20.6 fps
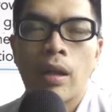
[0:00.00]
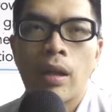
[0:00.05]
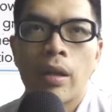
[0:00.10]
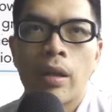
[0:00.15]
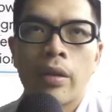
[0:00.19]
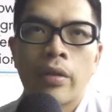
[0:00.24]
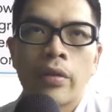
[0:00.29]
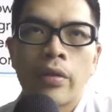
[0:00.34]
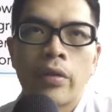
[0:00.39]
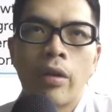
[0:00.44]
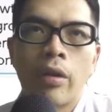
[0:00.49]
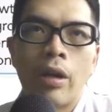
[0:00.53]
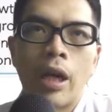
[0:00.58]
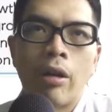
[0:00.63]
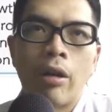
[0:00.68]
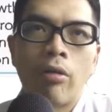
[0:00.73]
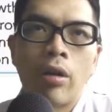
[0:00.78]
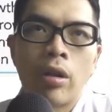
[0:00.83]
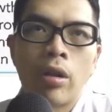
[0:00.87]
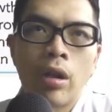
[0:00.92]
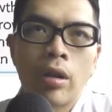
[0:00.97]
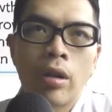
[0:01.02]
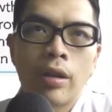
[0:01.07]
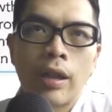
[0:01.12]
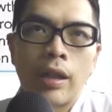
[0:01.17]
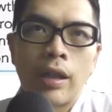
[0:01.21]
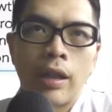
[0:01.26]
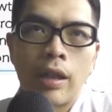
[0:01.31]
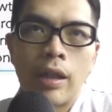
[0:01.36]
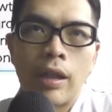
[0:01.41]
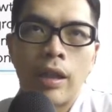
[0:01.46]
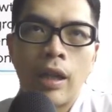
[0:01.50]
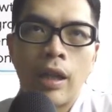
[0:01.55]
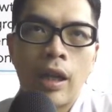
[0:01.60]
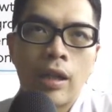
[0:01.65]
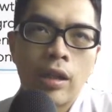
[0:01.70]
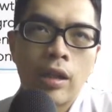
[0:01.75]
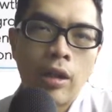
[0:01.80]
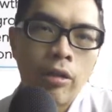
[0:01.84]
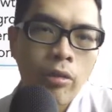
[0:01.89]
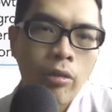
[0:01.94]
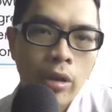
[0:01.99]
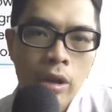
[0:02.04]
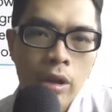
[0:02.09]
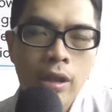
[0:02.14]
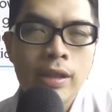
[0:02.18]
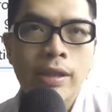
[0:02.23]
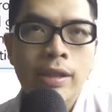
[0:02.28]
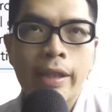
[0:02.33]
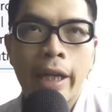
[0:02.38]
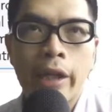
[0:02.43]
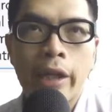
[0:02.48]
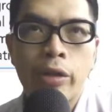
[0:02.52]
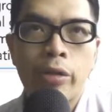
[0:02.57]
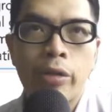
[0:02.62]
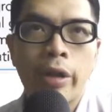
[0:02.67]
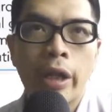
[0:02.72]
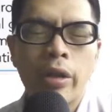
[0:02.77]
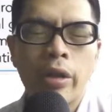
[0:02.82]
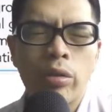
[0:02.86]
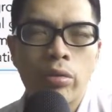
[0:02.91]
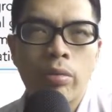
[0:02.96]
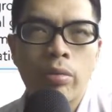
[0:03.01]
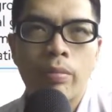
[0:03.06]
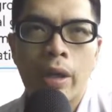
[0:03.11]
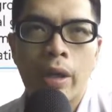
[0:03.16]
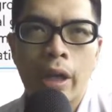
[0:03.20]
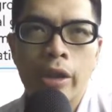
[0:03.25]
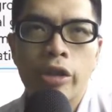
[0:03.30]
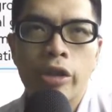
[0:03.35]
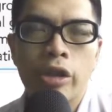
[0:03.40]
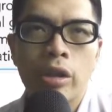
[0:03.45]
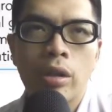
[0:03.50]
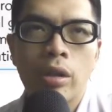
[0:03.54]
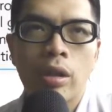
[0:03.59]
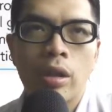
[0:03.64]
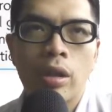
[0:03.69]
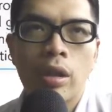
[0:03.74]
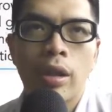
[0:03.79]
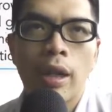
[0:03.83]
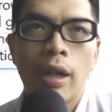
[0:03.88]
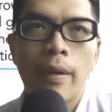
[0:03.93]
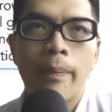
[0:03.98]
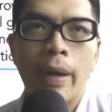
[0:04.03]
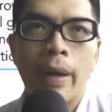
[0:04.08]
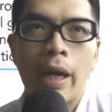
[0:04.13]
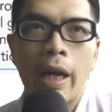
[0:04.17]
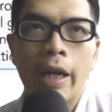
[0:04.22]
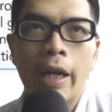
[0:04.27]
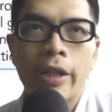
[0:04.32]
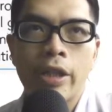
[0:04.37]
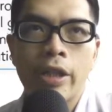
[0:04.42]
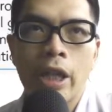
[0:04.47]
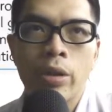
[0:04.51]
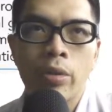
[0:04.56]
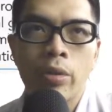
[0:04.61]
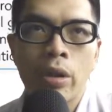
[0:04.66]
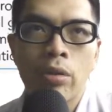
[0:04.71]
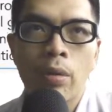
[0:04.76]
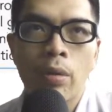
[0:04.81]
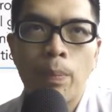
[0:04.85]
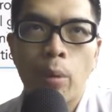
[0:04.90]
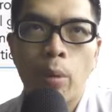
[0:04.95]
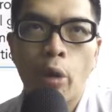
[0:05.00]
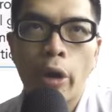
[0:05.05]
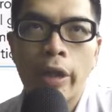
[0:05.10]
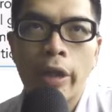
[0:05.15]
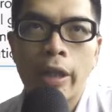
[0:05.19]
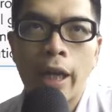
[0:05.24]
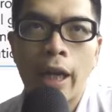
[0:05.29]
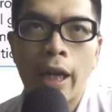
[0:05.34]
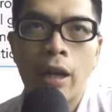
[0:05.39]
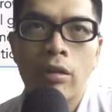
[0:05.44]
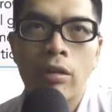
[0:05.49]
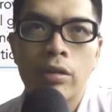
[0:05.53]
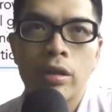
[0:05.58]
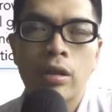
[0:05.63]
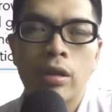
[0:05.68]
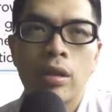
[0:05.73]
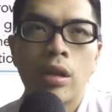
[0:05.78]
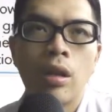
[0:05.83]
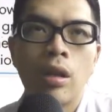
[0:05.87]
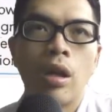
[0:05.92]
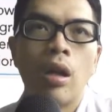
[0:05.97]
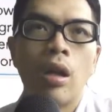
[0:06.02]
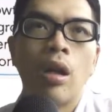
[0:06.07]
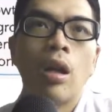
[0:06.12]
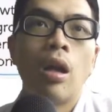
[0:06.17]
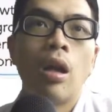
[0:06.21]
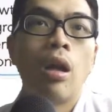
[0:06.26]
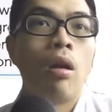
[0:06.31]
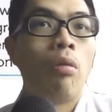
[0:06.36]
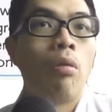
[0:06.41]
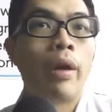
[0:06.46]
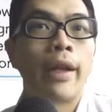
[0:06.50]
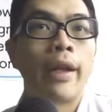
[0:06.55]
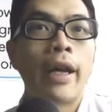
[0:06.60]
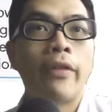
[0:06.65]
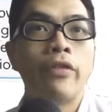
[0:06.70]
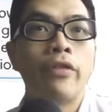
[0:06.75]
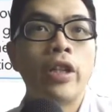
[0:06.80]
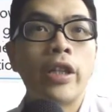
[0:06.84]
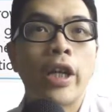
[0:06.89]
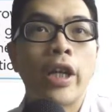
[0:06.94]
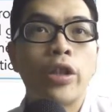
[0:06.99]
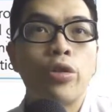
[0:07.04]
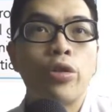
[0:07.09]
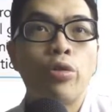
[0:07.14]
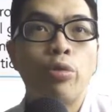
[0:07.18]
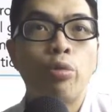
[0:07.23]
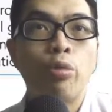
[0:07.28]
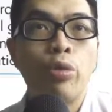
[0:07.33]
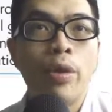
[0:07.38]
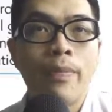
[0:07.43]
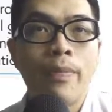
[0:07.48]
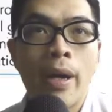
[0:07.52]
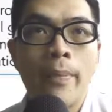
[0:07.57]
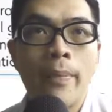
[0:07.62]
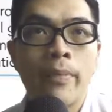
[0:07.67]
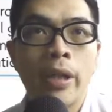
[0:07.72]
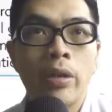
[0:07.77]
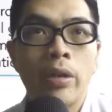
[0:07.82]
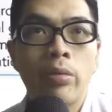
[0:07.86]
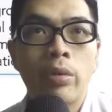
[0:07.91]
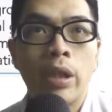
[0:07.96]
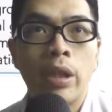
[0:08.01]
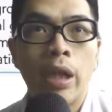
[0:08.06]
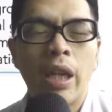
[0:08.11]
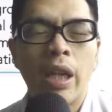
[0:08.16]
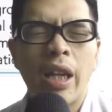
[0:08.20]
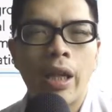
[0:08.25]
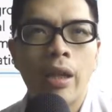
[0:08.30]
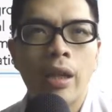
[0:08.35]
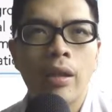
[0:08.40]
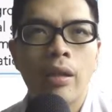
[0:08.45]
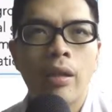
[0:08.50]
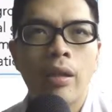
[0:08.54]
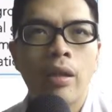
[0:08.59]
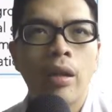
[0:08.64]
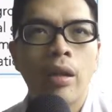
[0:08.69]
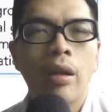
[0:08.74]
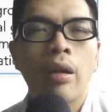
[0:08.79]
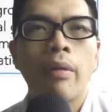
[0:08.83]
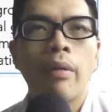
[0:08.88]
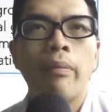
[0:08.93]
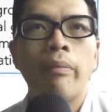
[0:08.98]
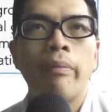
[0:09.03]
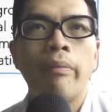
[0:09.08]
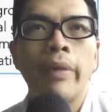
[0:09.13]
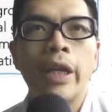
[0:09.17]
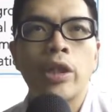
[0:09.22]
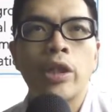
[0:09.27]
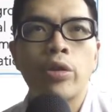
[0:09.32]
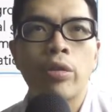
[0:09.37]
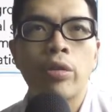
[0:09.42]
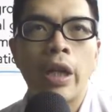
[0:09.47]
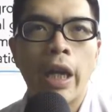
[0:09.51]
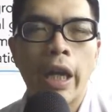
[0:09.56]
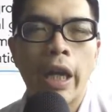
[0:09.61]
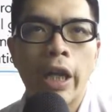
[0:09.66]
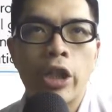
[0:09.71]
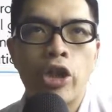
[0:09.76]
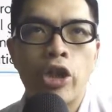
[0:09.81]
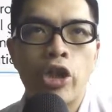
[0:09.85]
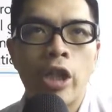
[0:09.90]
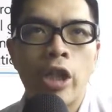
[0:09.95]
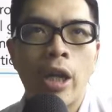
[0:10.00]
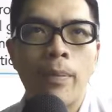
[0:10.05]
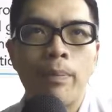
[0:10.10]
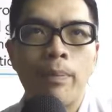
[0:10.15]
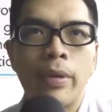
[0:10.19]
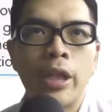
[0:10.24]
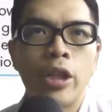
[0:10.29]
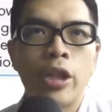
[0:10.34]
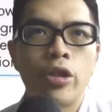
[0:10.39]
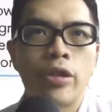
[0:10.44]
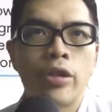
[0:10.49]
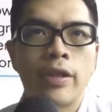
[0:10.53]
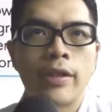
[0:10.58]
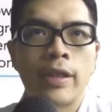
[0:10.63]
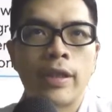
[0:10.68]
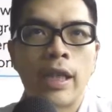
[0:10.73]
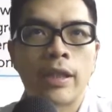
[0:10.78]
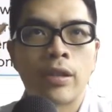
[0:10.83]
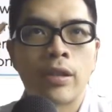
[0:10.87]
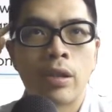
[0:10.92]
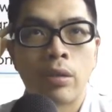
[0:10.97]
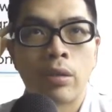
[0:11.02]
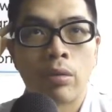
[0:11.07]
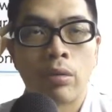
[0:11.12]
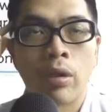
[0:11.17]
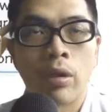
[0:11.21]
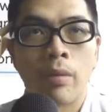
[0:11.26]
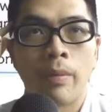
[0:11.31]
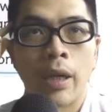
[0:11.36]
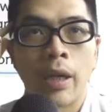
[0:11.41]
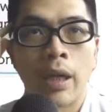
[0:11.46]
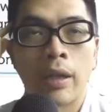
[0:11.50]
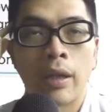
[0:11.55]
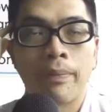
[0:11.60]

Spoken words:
So I will not sidetrack too much. Okay, but I just want to point out, whatever that you remember today, make sure AG and PG sinks into your mind.